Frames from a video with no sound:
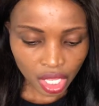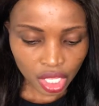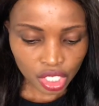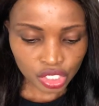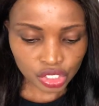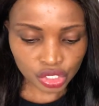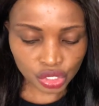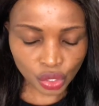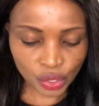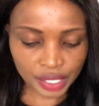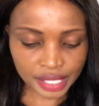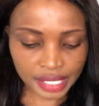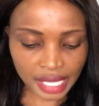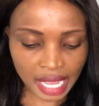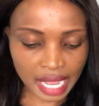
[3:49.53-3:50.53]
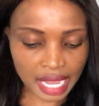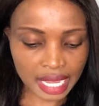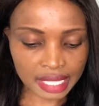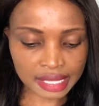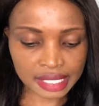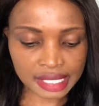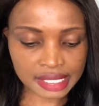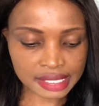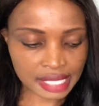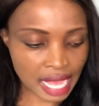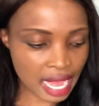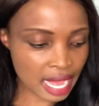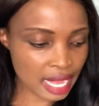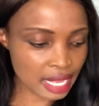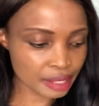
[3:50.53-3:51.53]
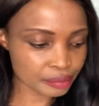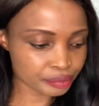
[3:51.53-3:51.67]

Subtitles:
So yeah, these are